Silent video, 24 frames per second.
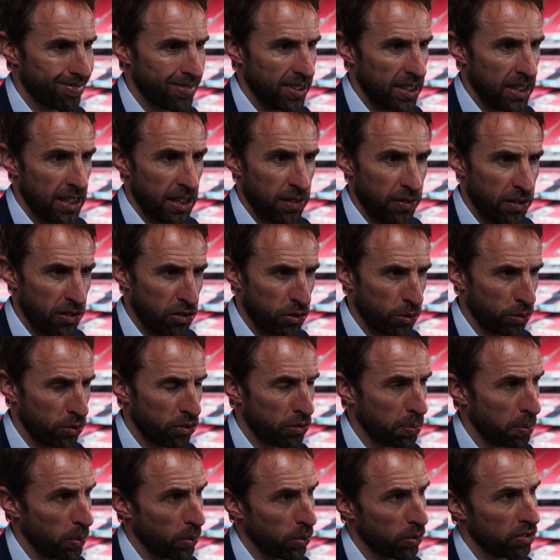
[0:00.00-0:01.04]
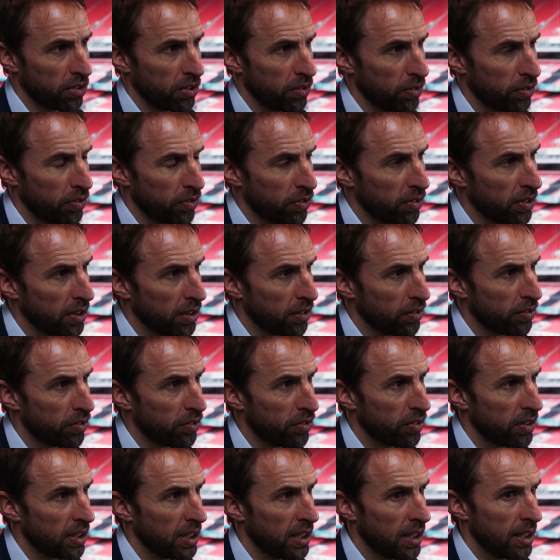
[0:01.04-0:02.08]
individual sports have